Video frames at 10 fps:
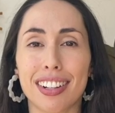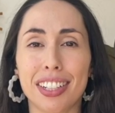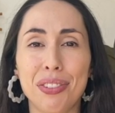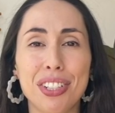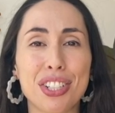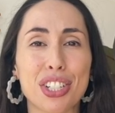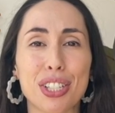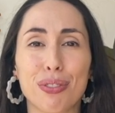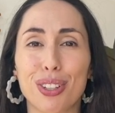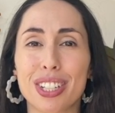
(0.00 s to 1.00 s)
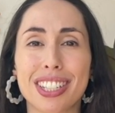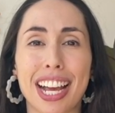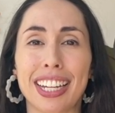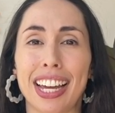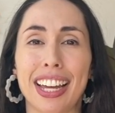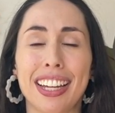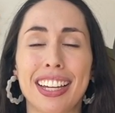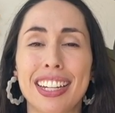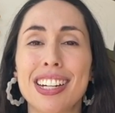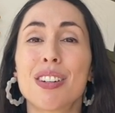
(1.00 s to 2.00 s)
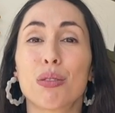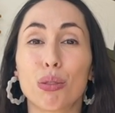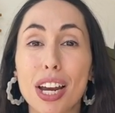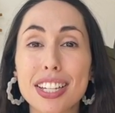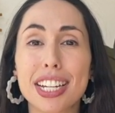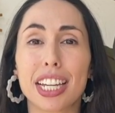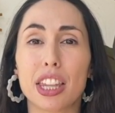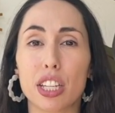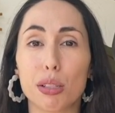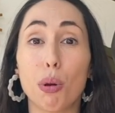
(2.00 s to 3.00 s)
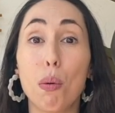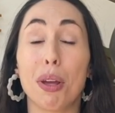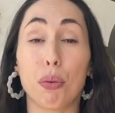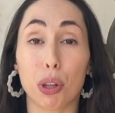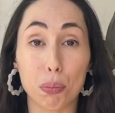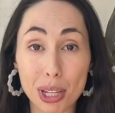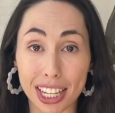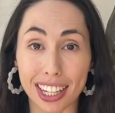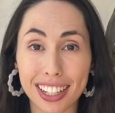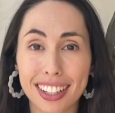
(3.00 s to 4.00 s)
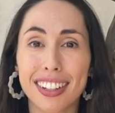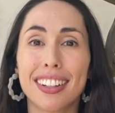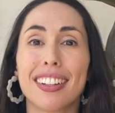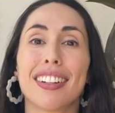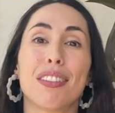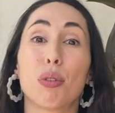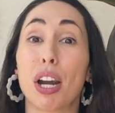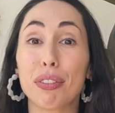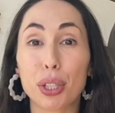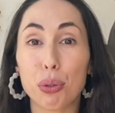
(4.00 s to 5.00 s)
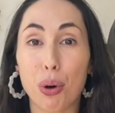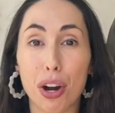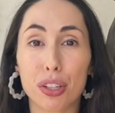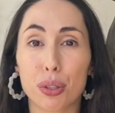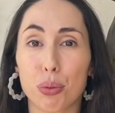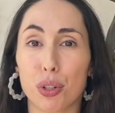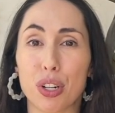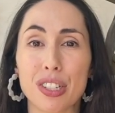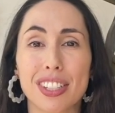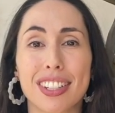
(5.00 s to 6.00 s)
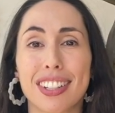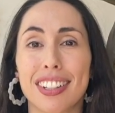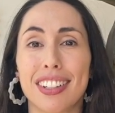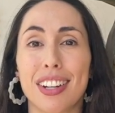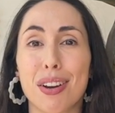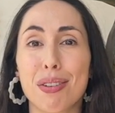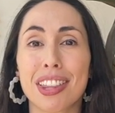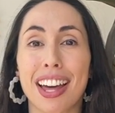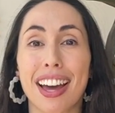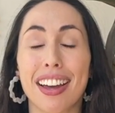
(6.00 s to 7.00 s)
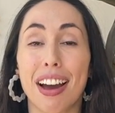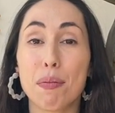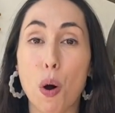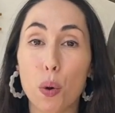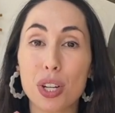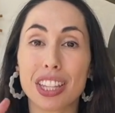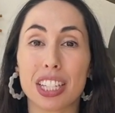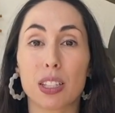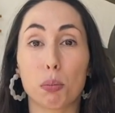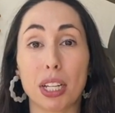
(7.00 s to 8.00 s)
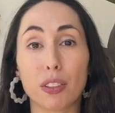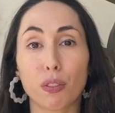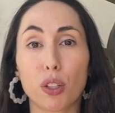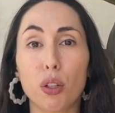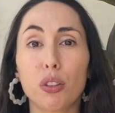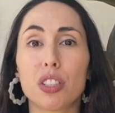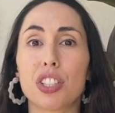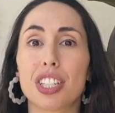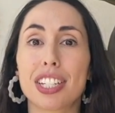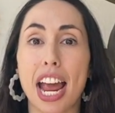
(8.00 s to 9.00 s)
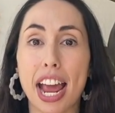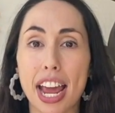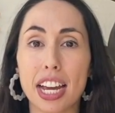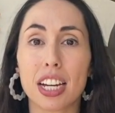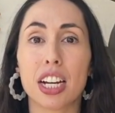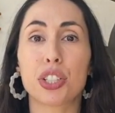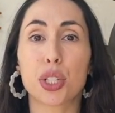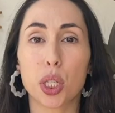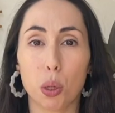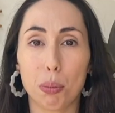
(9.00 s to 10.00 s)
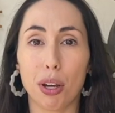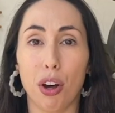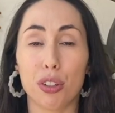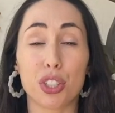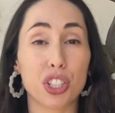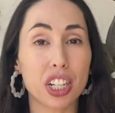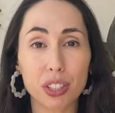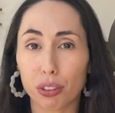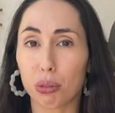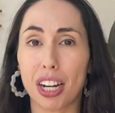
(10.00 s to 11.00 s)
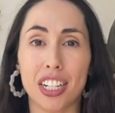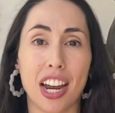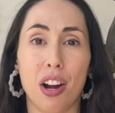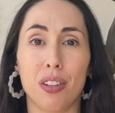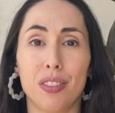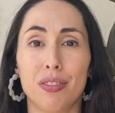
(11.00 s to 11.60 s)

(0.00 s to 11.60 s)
Even just for a second, resting in this moment with me, wherever you are in the world, knowing that I'm holding this space for you to just take a chill pill just for right now.